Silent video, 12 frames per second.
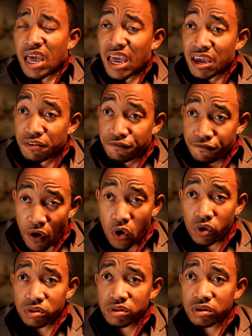and
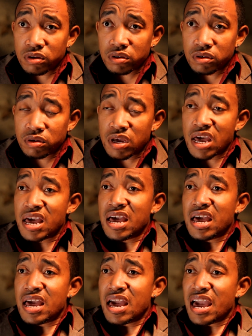fought
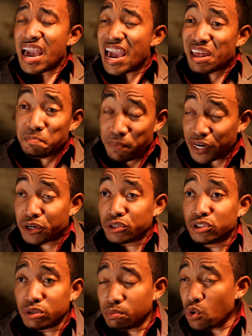and bickered
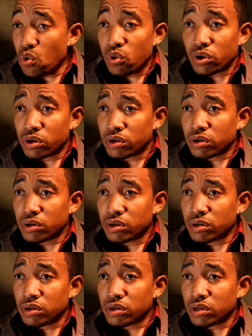some more.
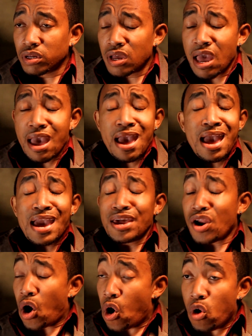
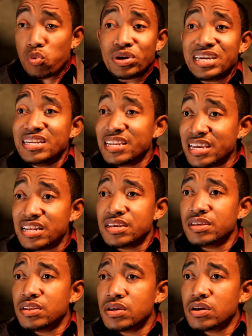And all we
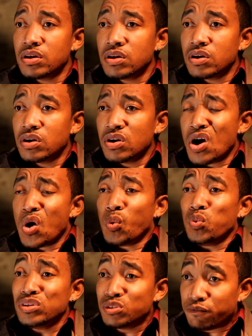needed
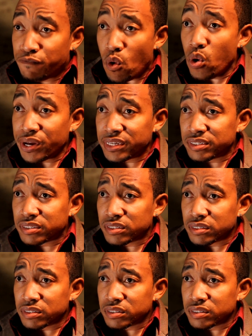was a voice.